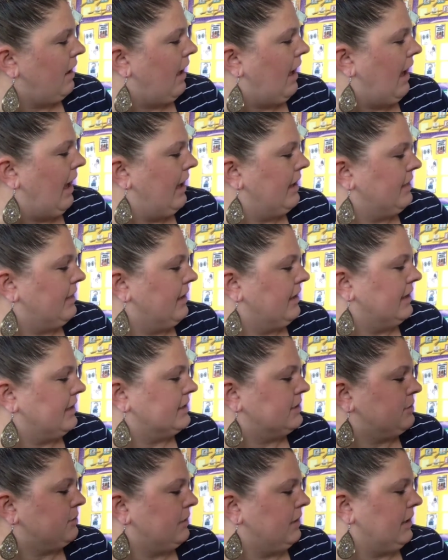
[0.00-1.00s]
I think
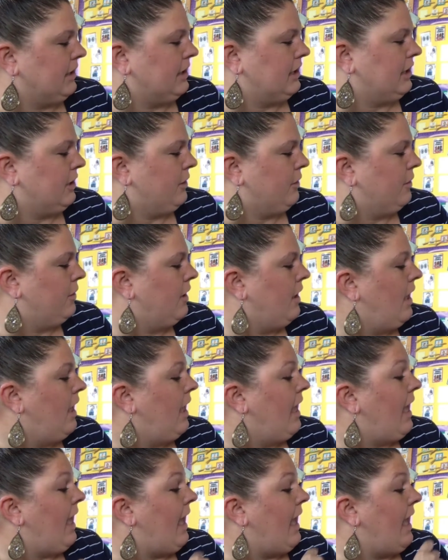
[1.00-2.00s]
it's really cute.
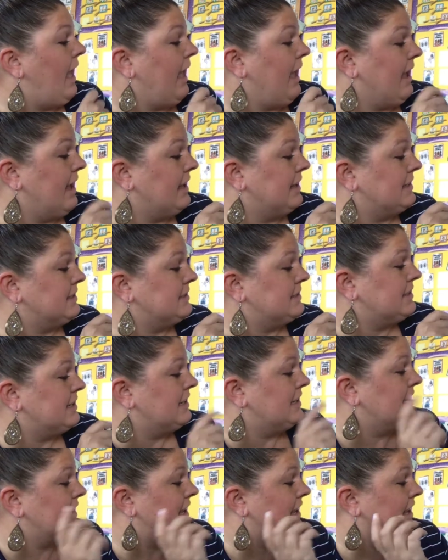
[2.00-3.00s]
And
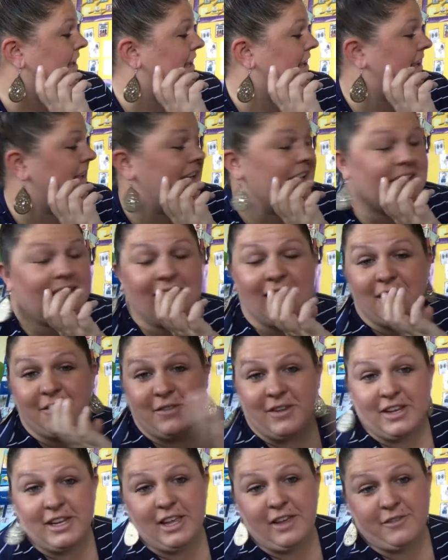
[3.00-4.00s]
if
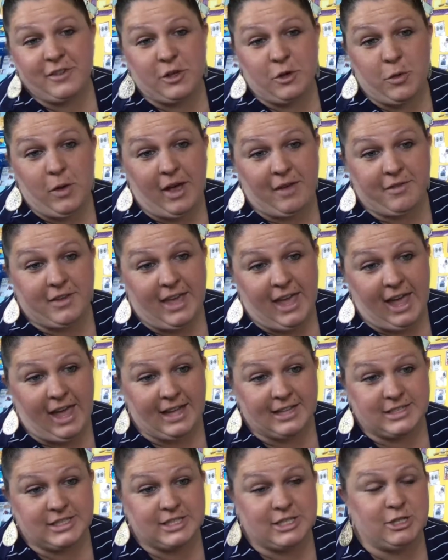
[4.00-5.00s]
any of you have
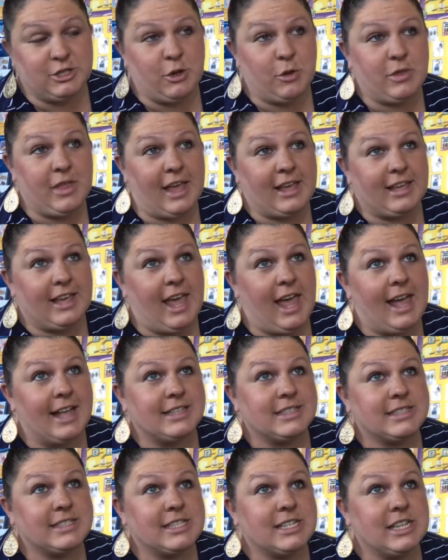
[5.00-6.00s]
cats, you know that
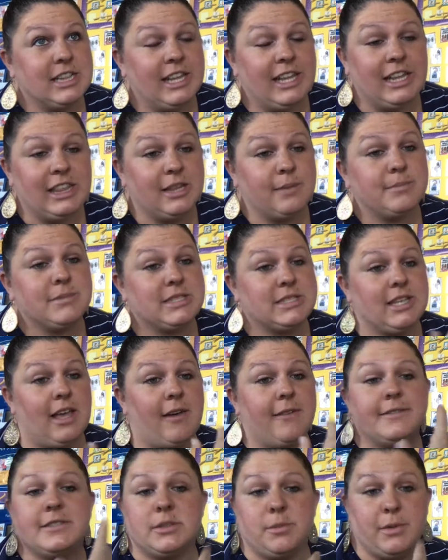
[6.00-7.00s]
cats clean
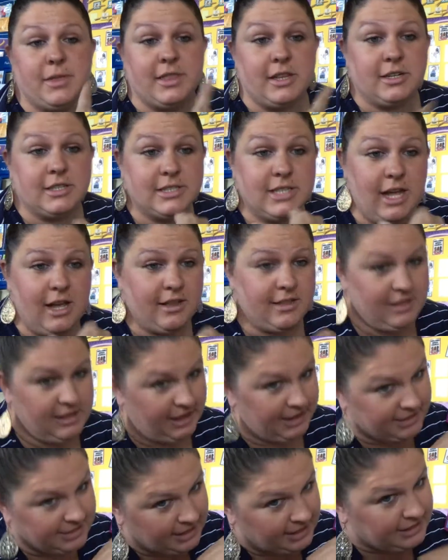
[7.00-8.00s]
themselves with their tongue,
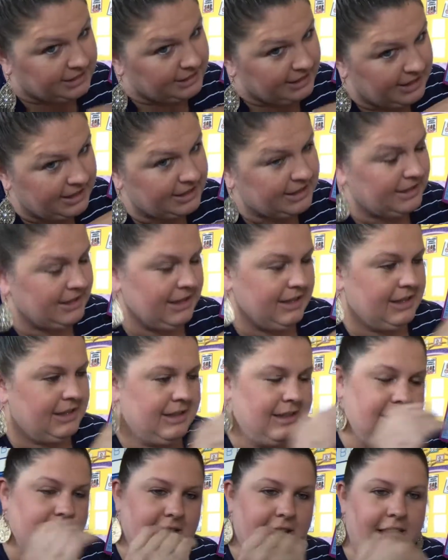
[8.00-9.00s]
like they lick
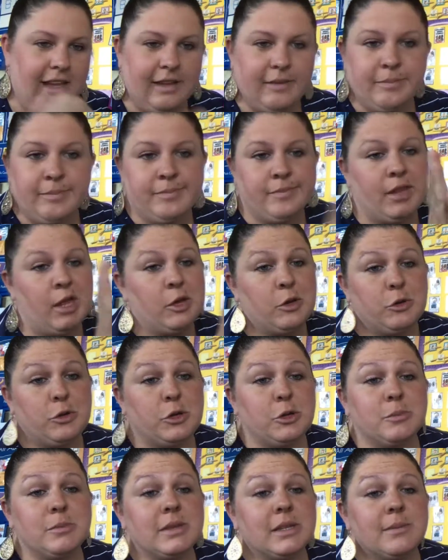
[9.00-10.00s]
and they
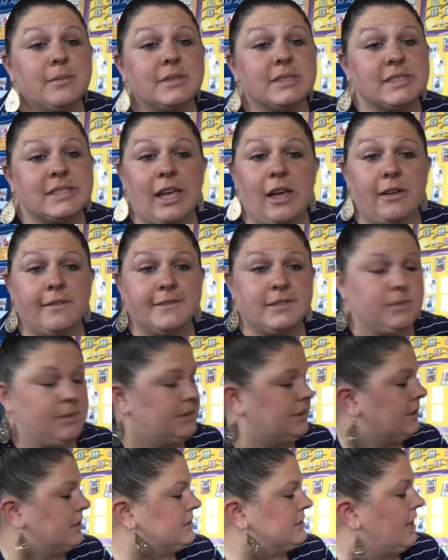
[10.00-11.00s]
groom themselves with
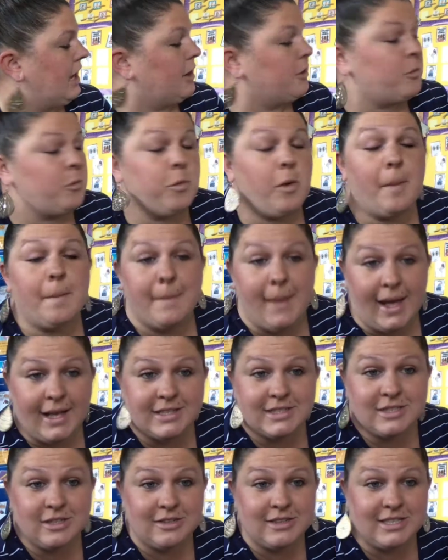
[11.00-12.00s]
their tongue. Well,
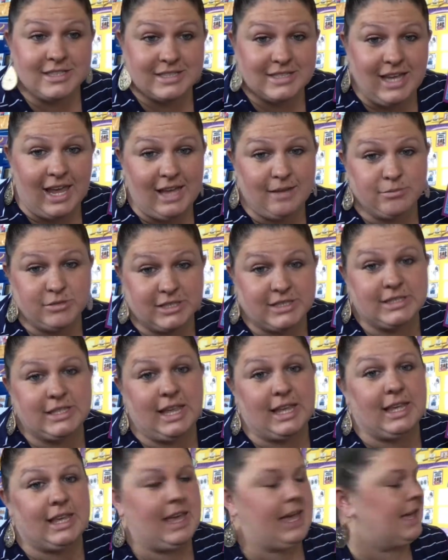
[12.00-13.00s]
bats are the same, just
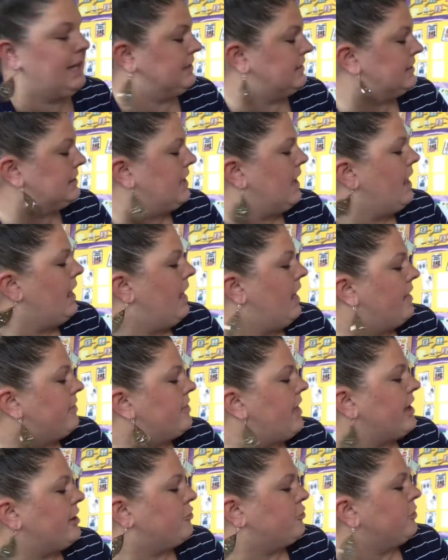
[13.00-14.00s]
like cats.
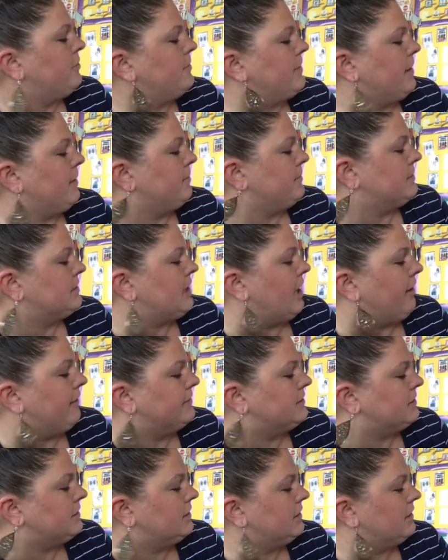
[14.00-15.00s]
They groom themselves
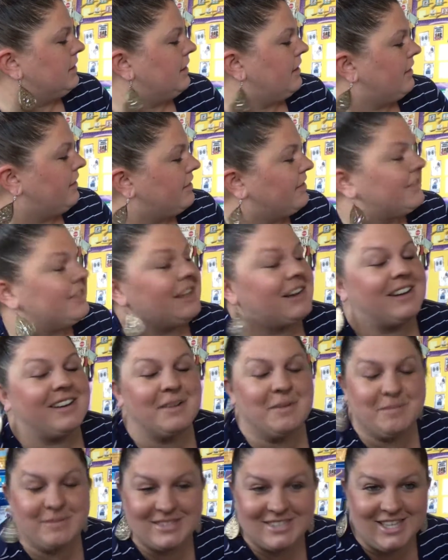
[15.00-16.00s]

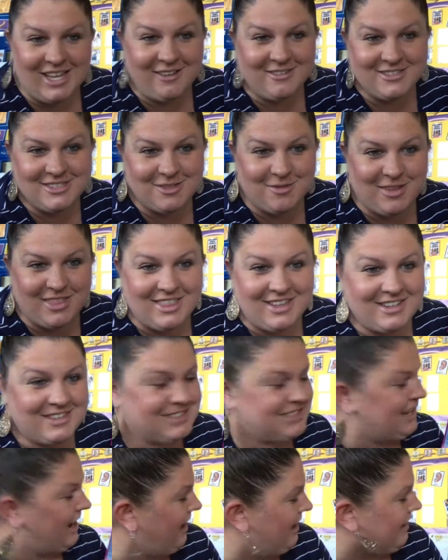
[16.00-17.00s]
with their
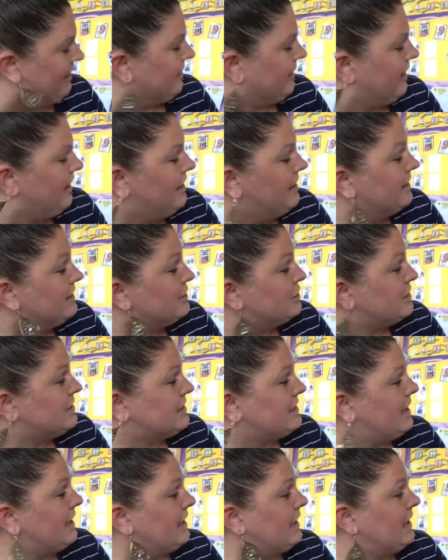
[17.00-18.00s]
tongue, just
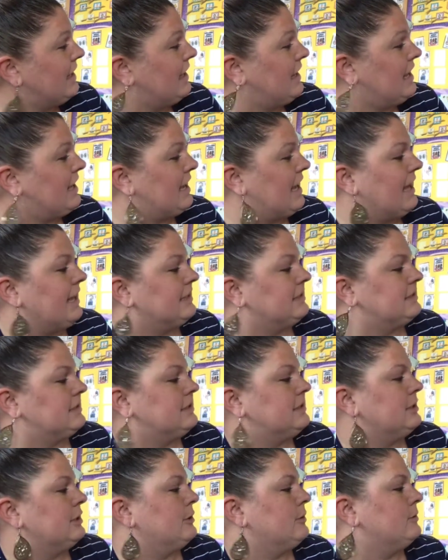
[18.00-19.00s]
like kitty cats
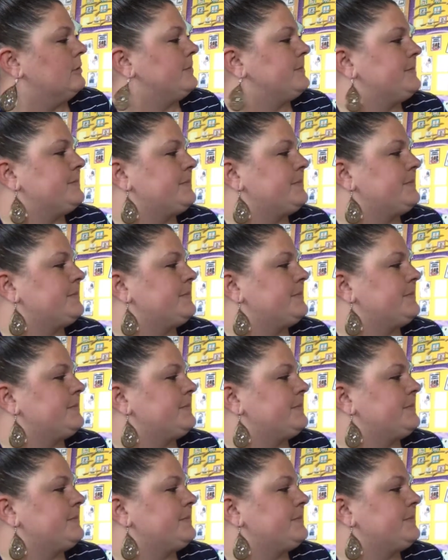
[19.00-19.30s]
do.